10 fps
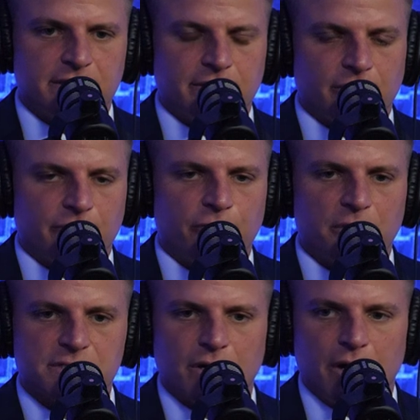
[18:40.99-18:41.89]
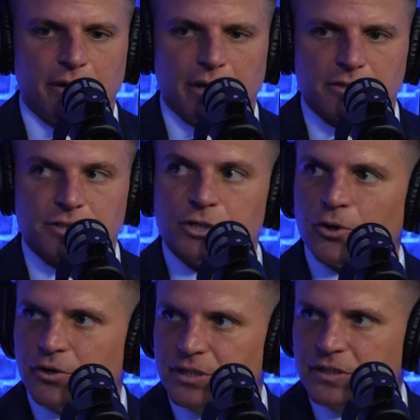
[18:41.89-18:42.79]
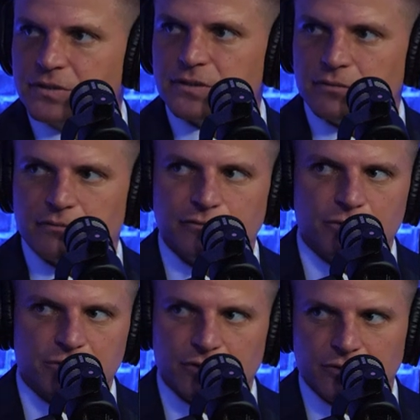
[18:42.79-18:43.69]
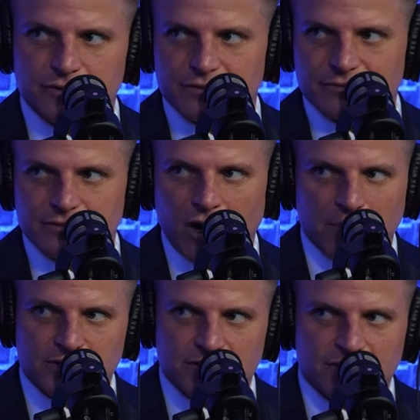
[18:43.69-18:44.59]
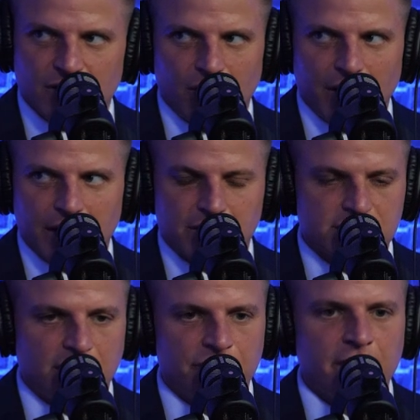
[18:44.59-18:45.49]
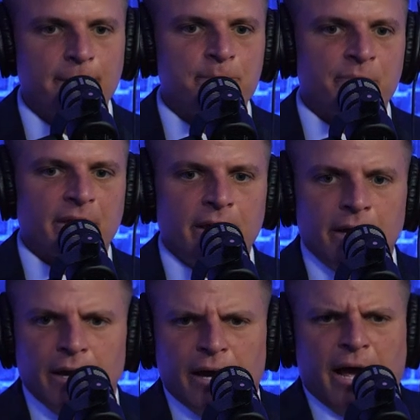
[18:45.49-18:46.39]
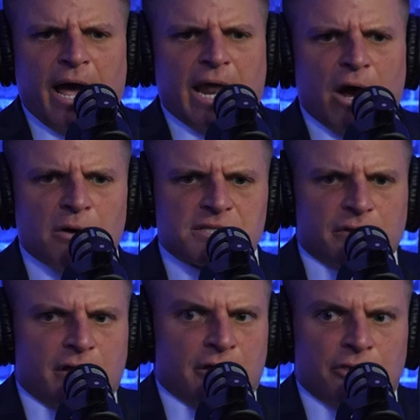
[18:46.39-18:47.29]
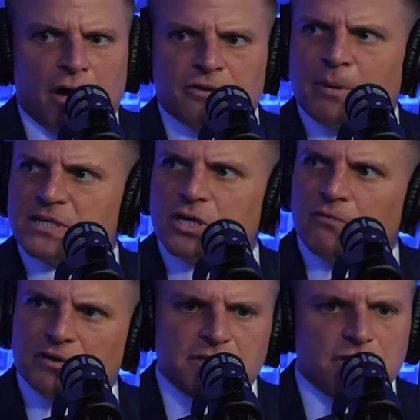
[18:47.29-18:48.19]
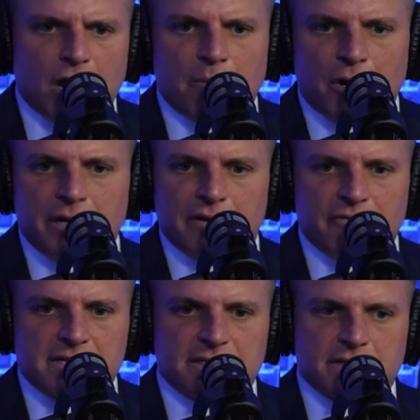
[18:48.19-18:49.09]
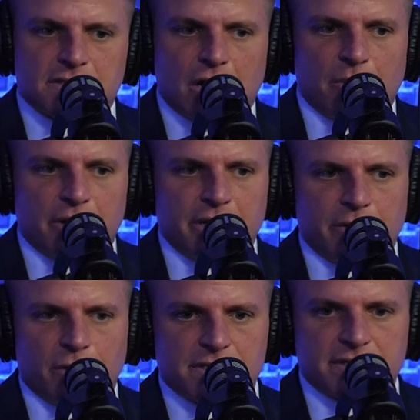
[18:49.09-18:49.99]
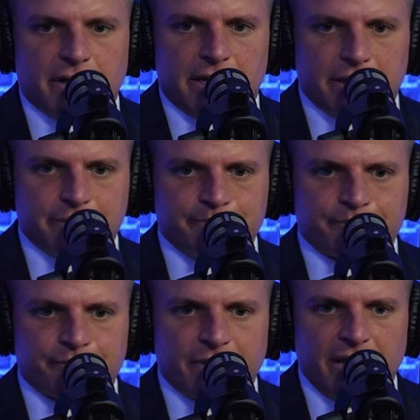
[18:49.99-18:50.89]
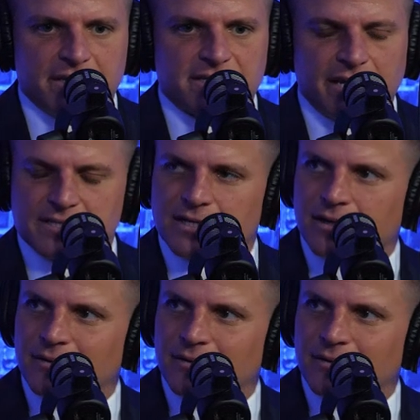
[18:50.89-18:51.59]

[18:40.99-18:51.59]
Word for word: in or focused on uh, securities and futures and options and all that good mm-hmm. stuff. And I always I thought to myself, like the stock market, investing in the stock market, it was like, it's it's